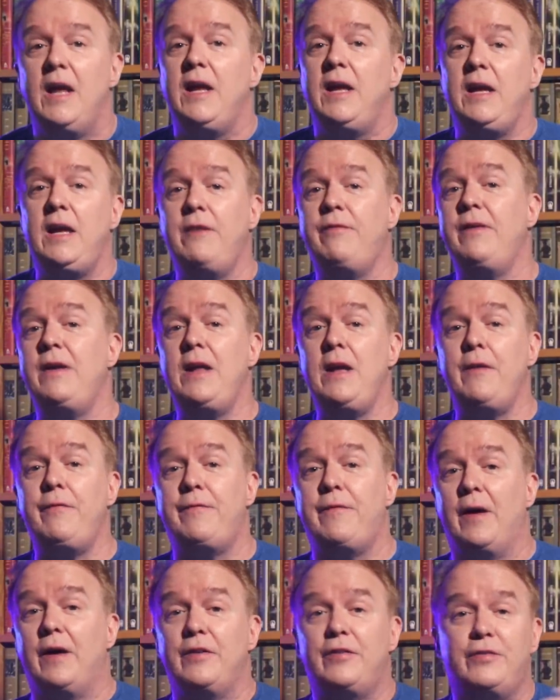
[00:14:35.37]
even
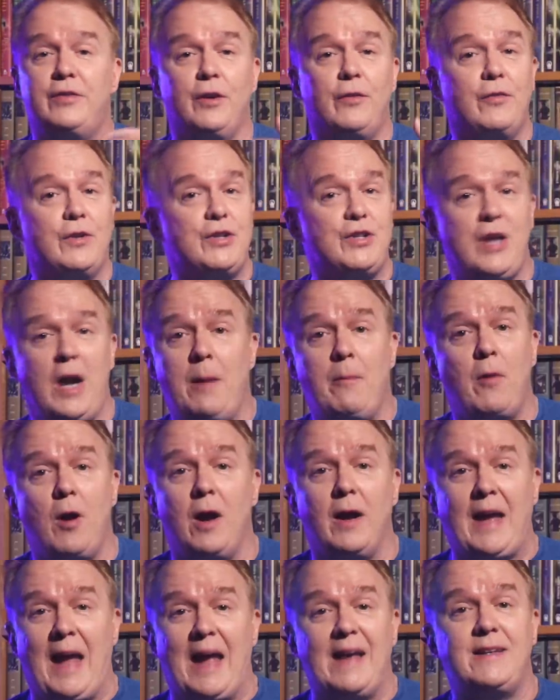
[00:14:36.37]
if Silver
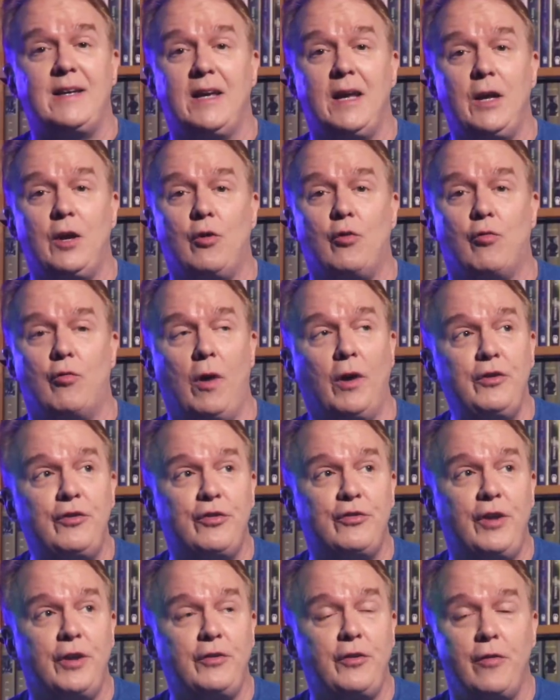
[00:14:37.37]
Shamrock had to get
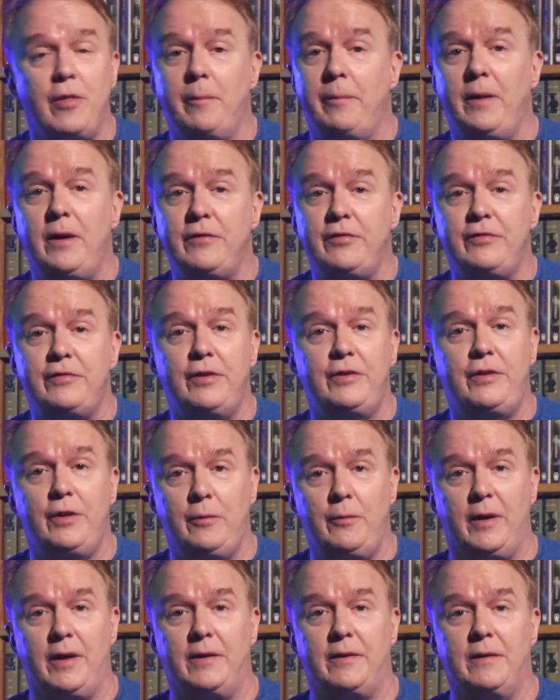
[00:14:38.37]
crunched under the bus to
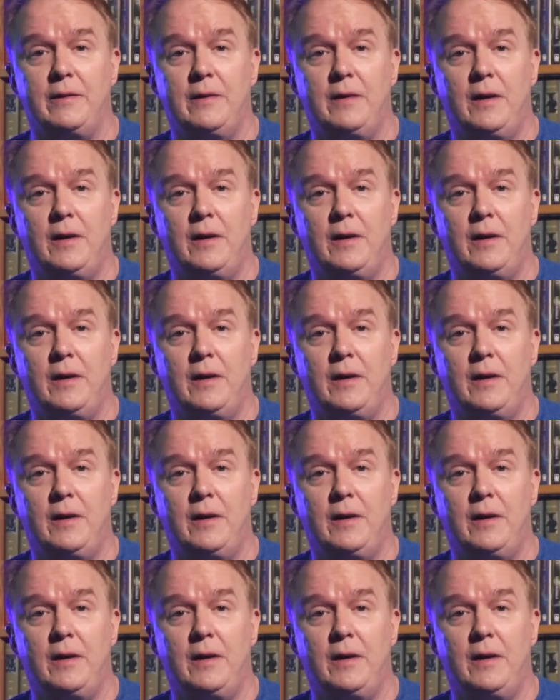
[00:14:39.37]
do it.